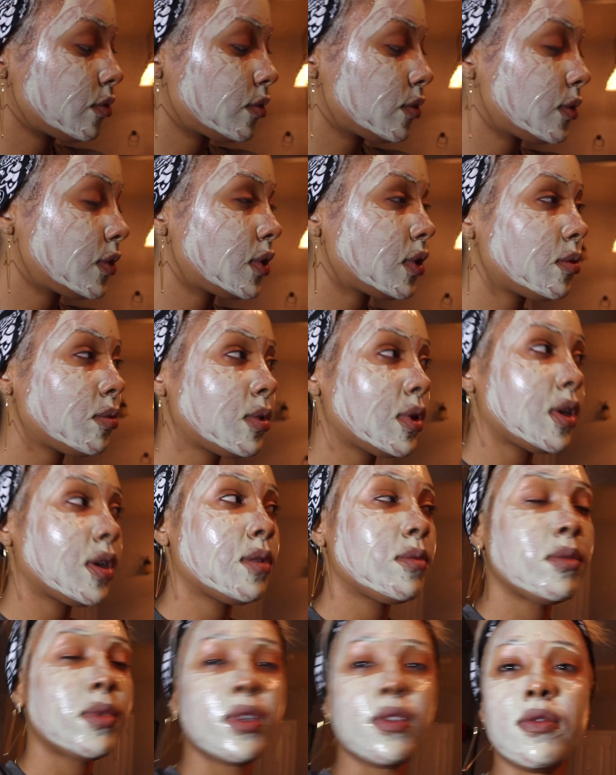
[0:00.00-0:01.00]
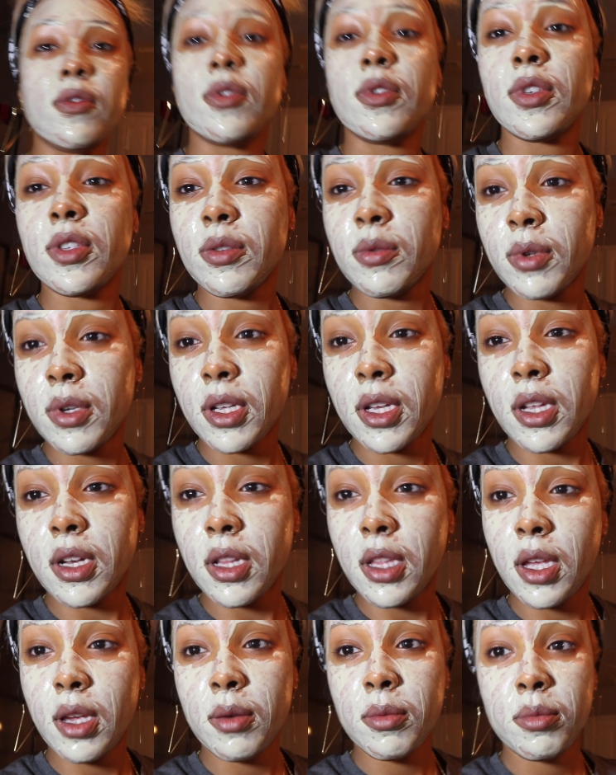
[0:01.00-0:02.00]
And sometimes if you just want to
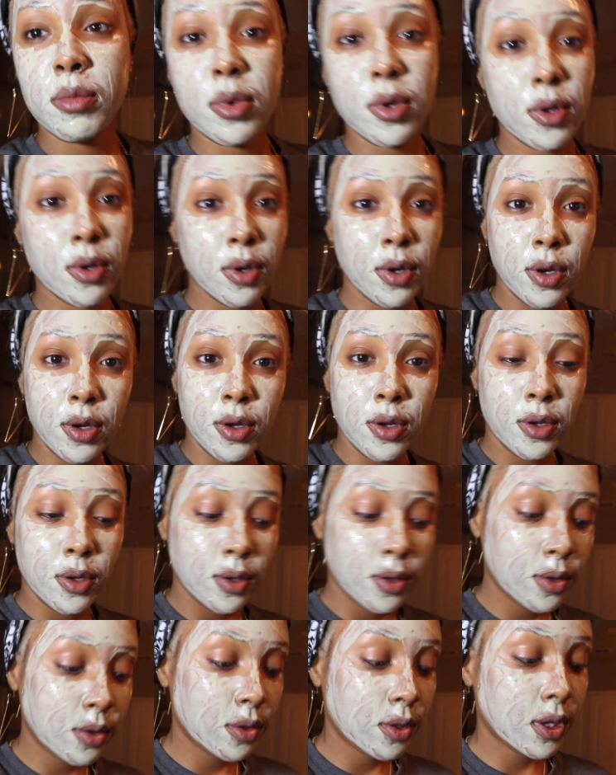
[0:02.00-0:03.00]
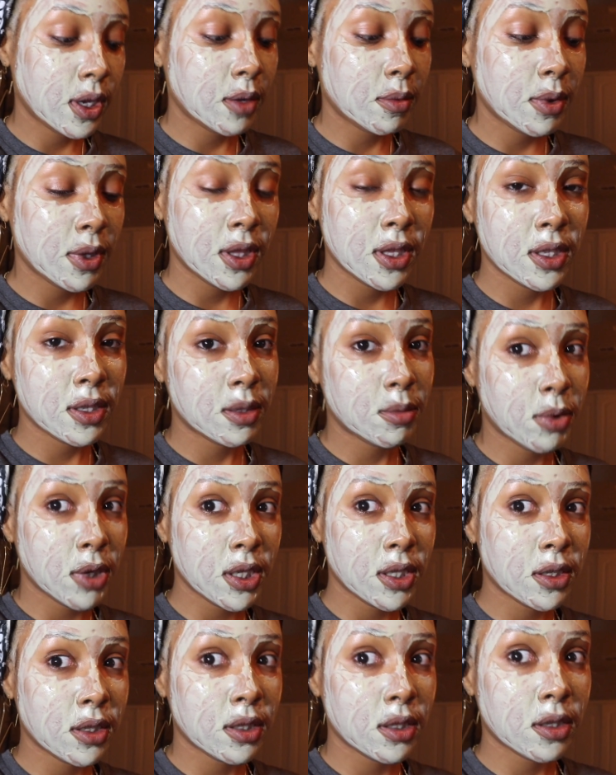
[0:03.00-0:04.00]
kind of like make this
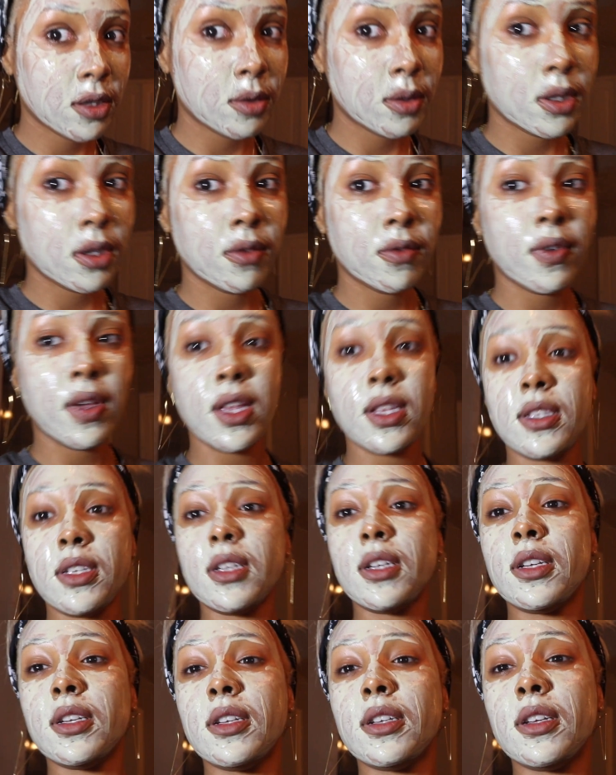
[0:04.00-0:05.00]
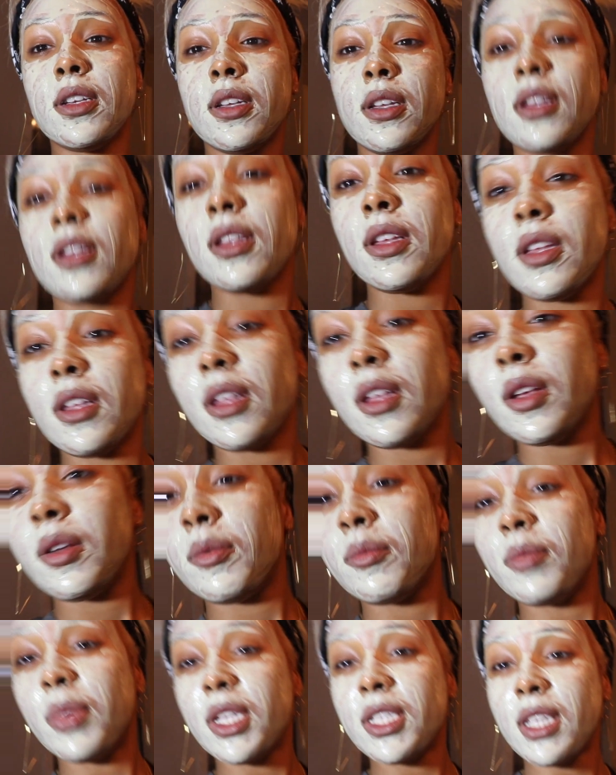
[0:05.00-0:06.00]
process go a little faster,
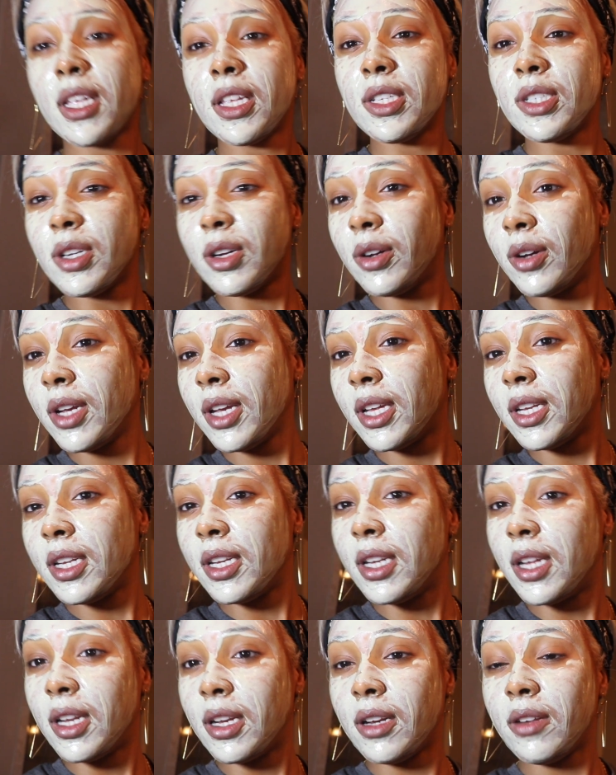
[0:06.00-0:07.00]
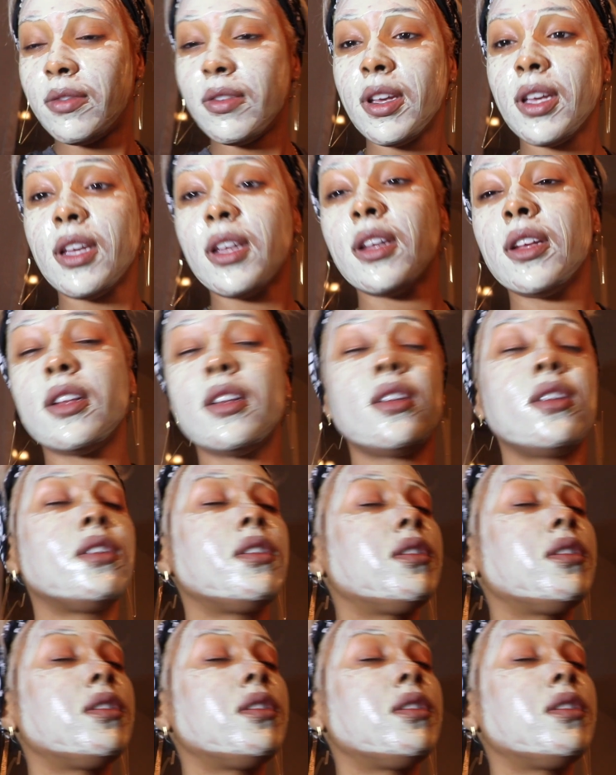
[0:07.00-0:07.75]
bust out your handy dandy fan